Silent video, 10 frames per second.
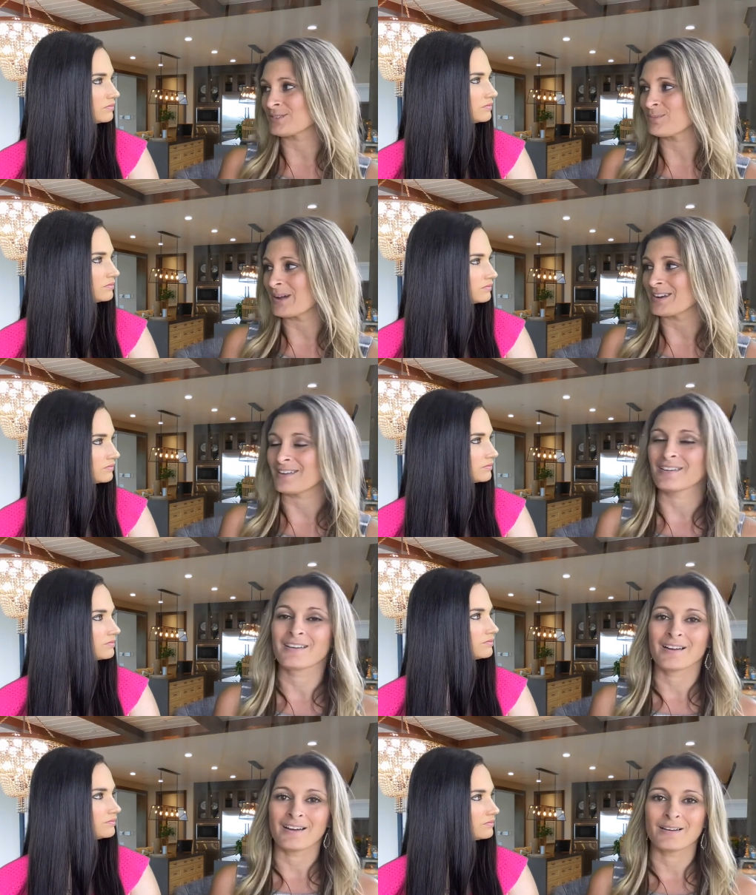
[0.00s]
Speaker 1: of money.
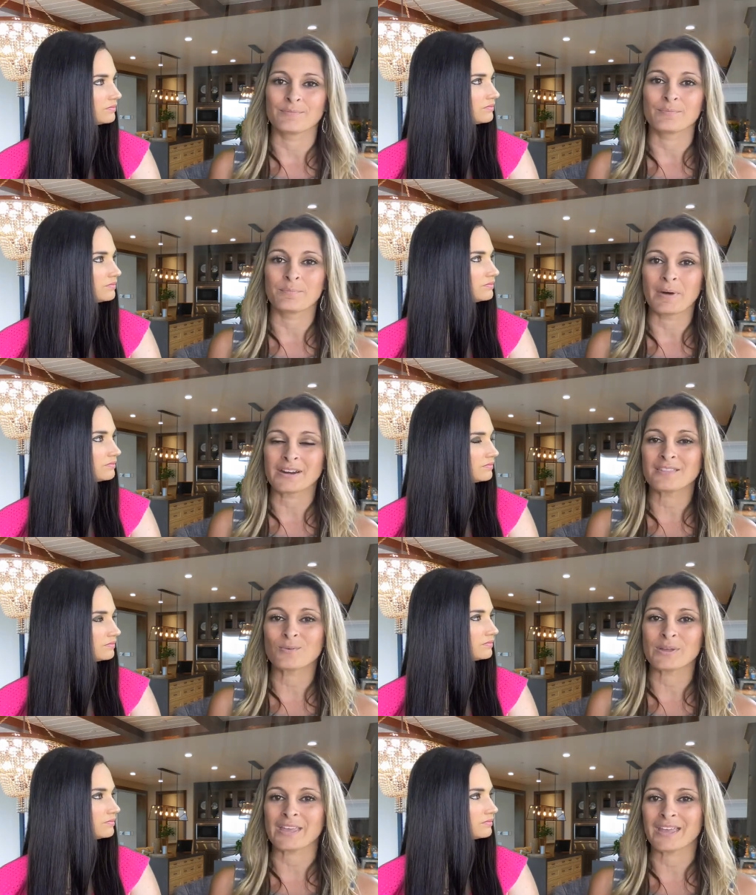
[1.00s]
Mm-hmm. Um, money
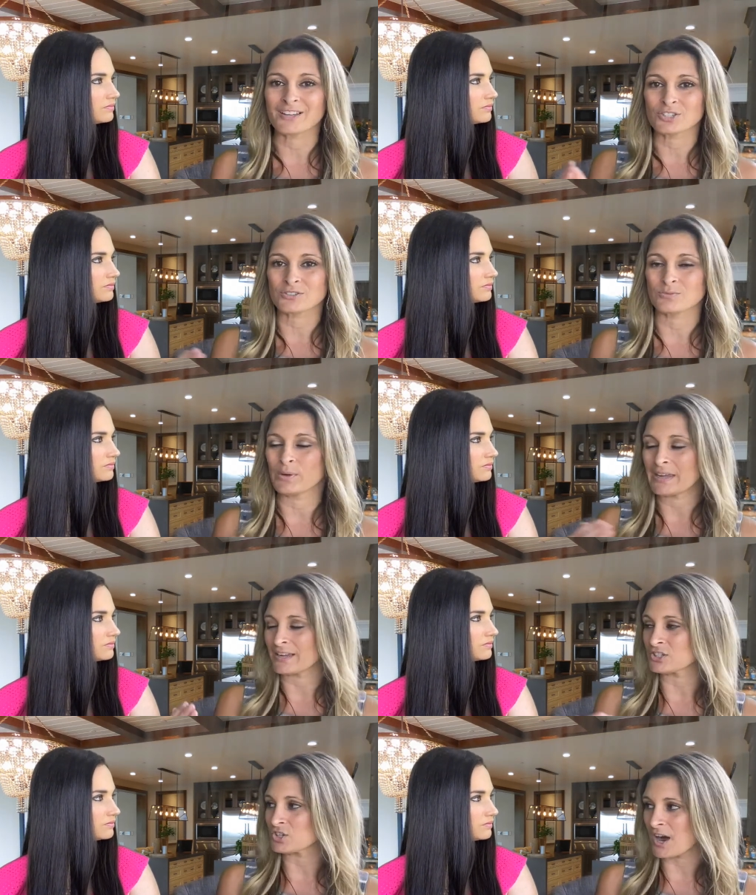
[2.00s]
that we can't we
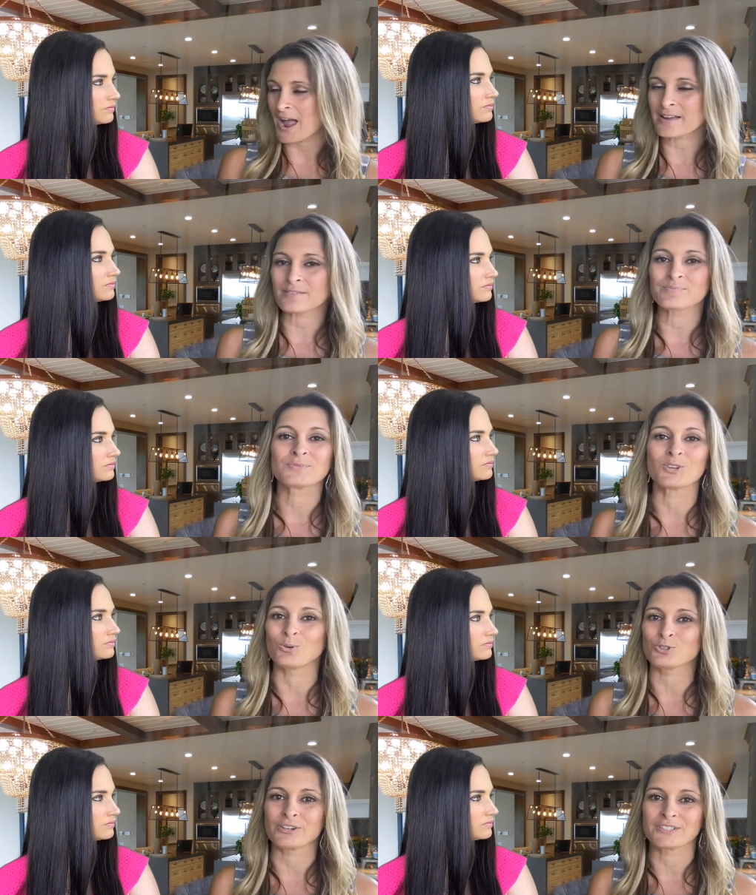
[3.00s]
can't track,
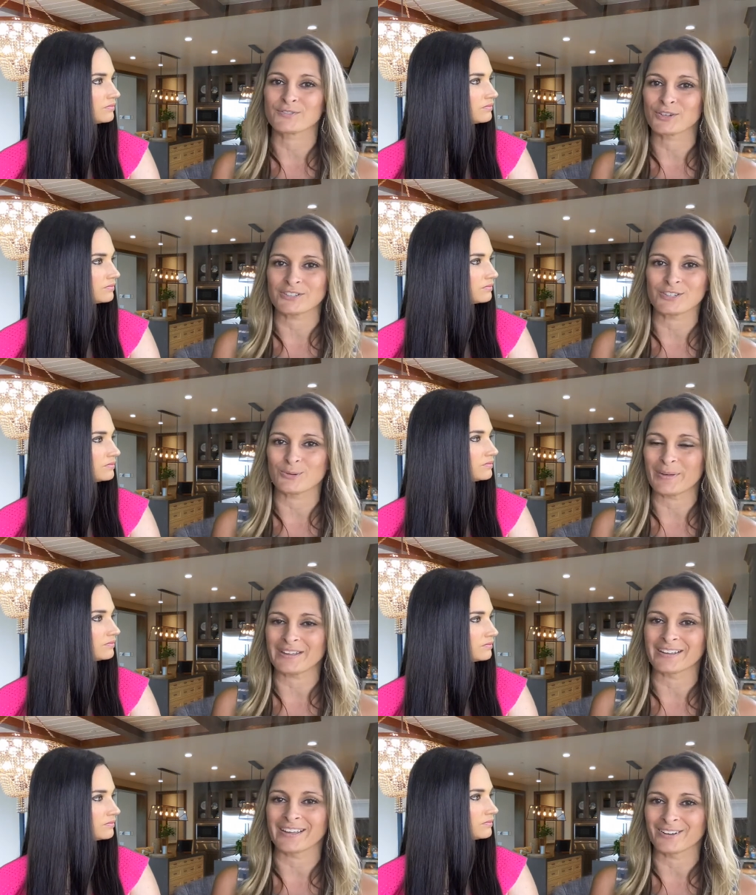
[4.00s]
don't transfer it into your
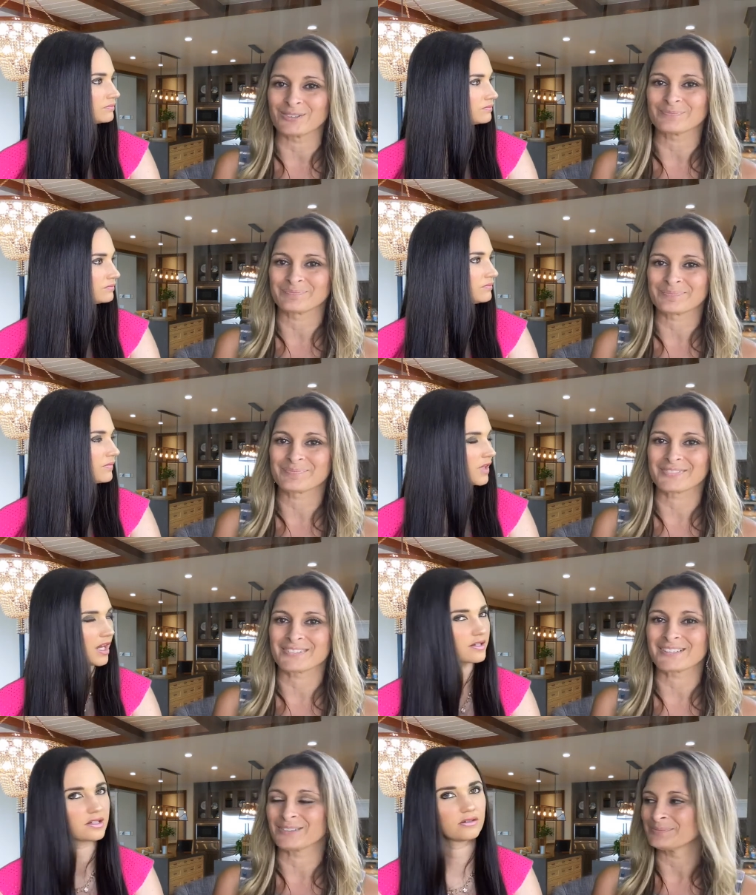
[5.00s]
bank account.
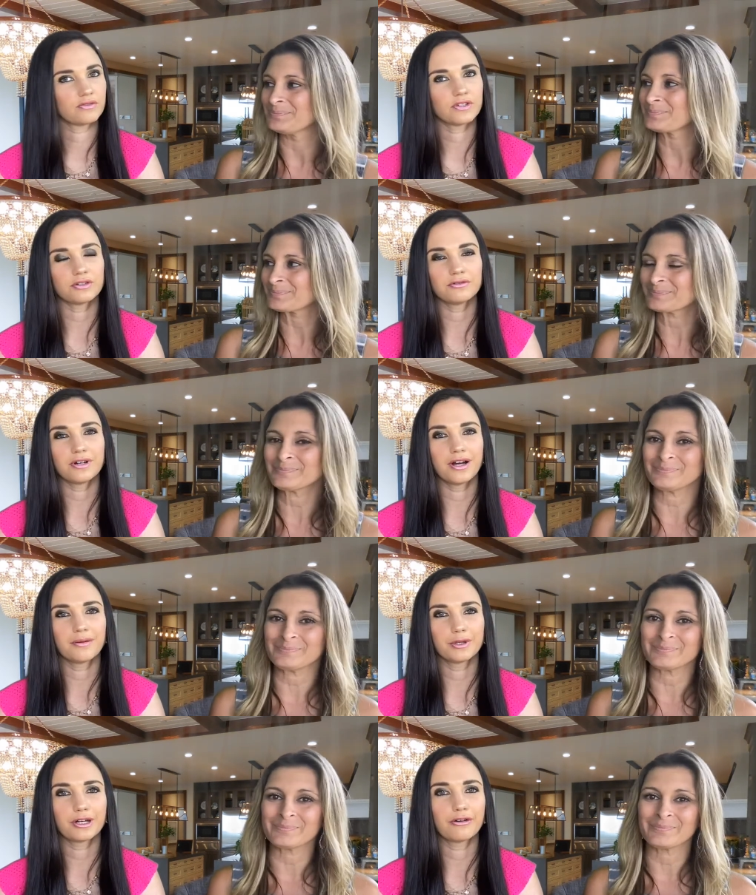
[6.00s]
Yeah. So, so
Speaker 2: if you
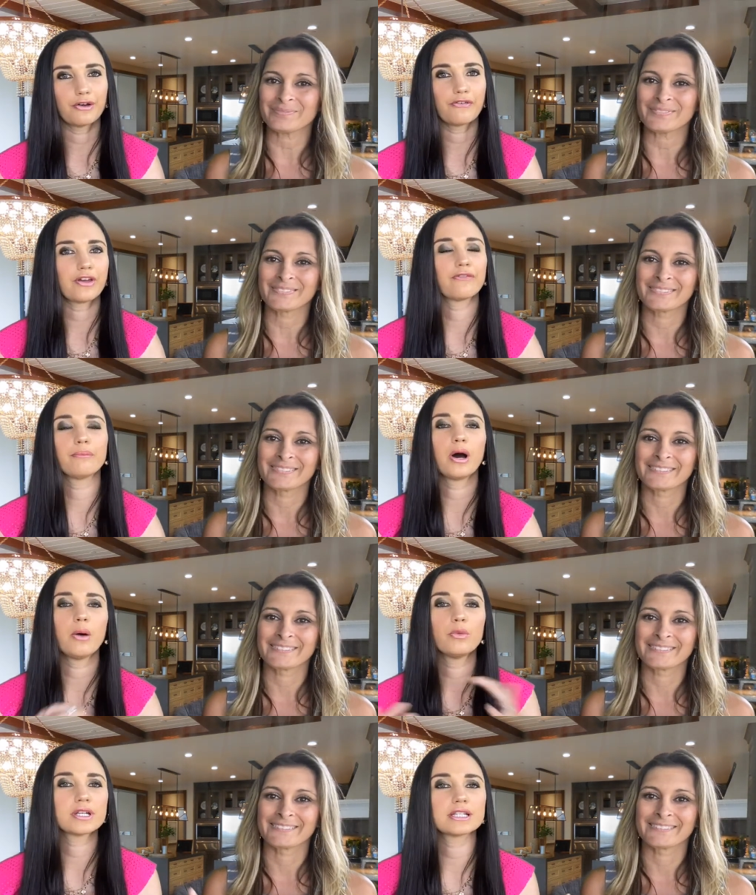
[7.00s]
um, you know if if
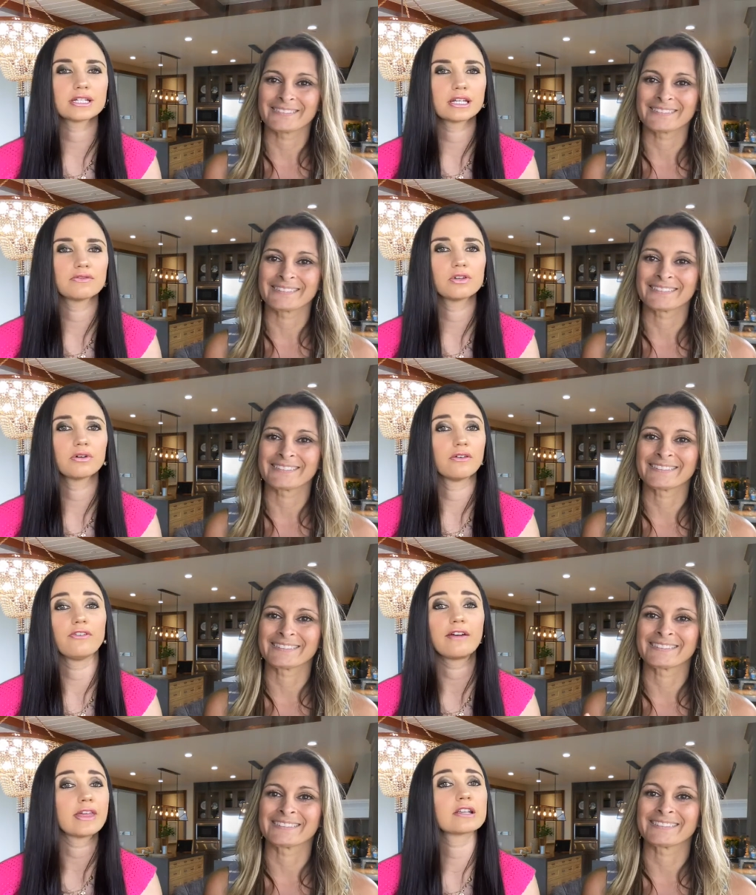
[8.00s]
mom wants to give you a
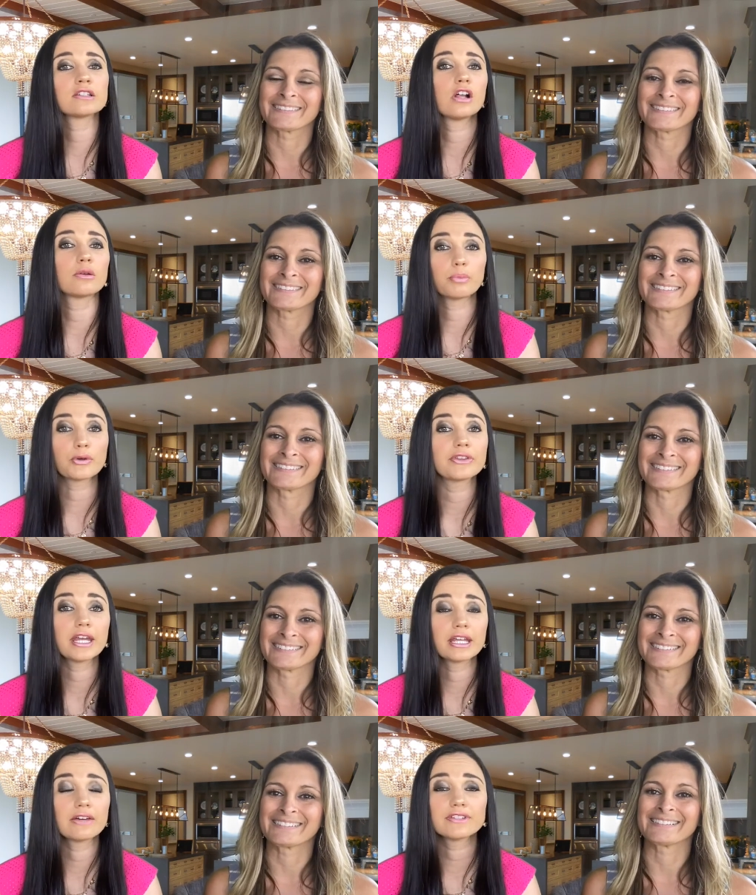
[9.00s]
five thousand dollar
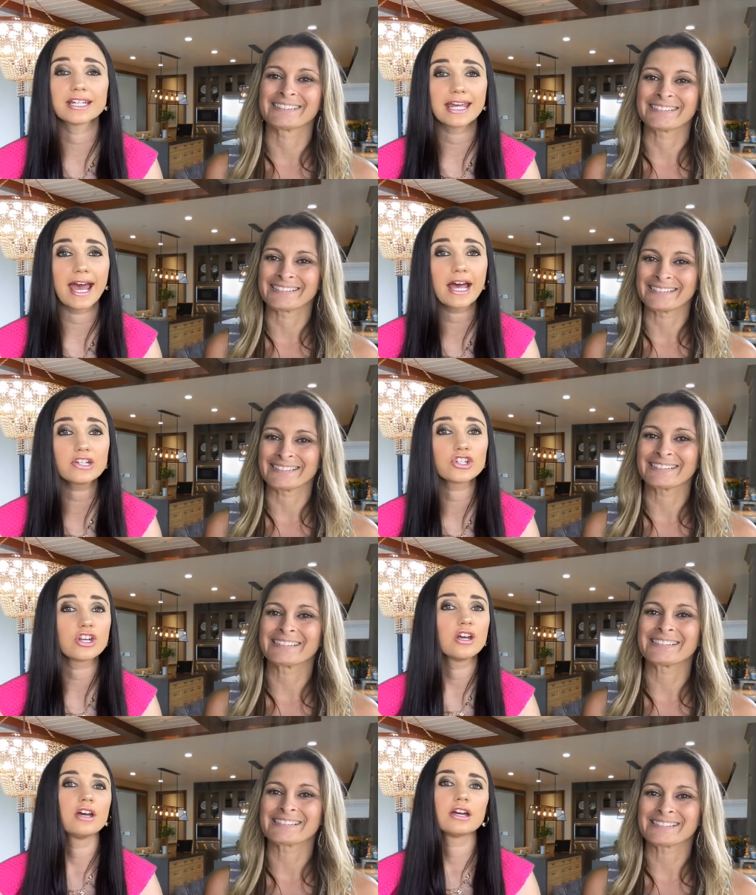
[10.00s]
birthday gift in
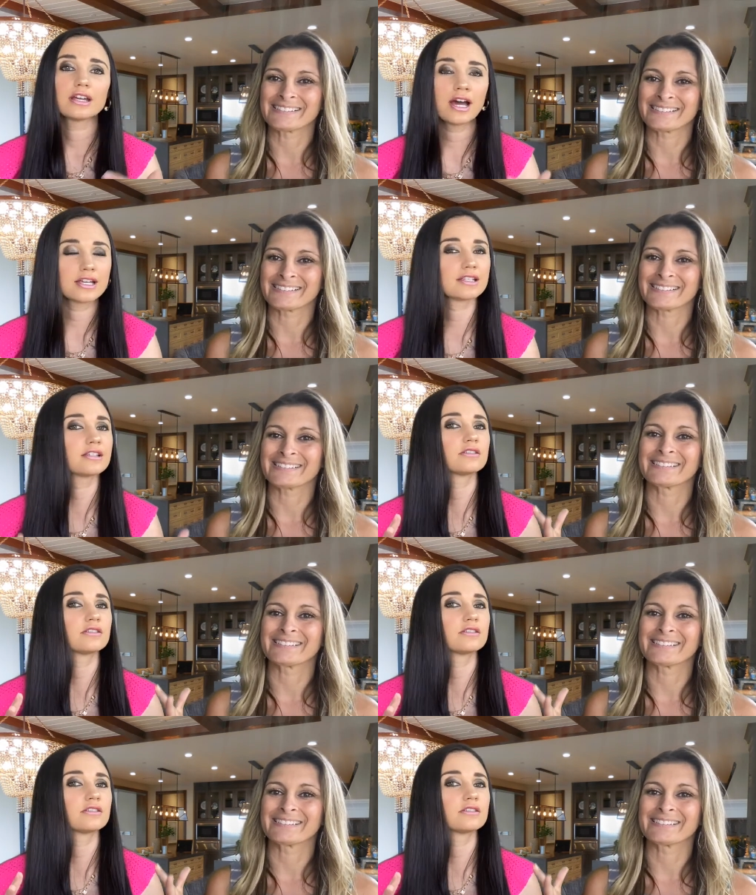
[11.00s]
cash, guys